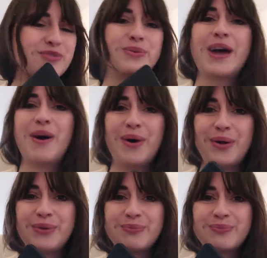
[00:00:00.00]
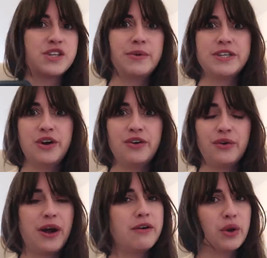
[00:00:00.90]
from now on. So in
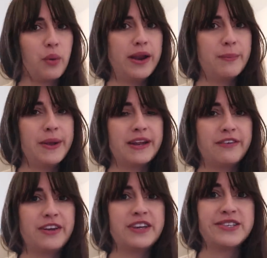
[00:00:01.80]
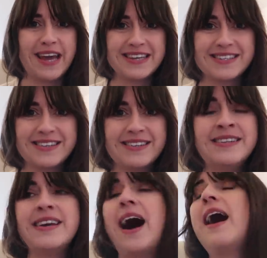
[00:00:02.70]
total, I read quite a bit. I finished
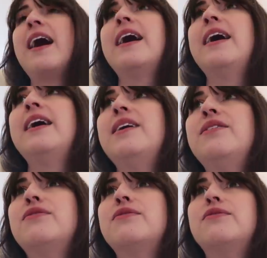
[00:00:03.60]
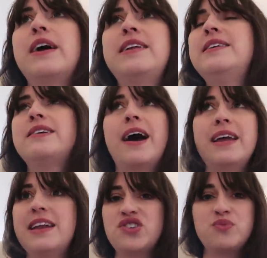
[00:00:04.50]
Destined, I read the
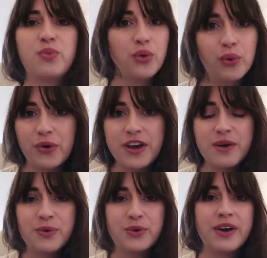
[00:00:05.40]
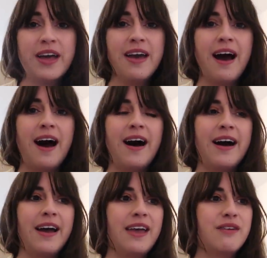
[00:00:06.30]
entire Legendborn audiobook,
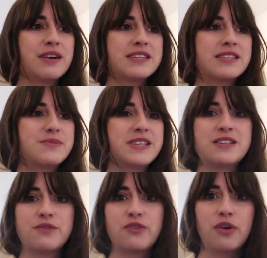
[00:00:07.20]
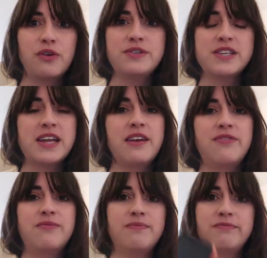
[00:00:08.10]
I read some Six of Crows, and
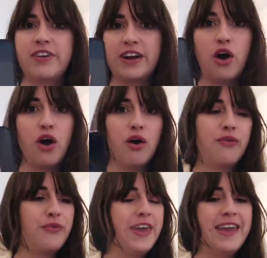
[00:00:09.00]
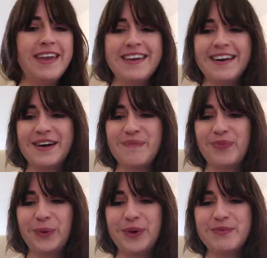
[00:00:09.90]
I read half of the
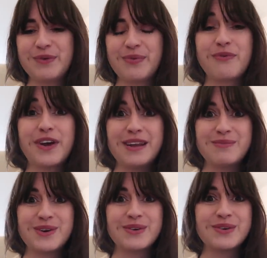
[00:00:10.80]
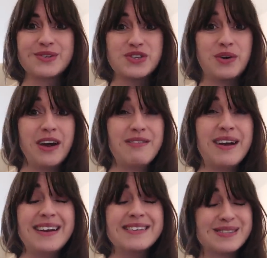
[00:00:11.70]
audiobook from the Radium Girls. So I
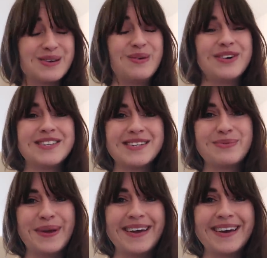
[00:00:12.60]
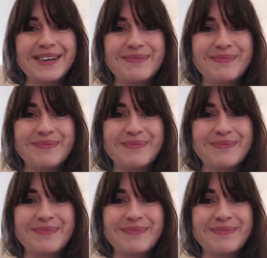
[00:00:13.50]
read so much this week.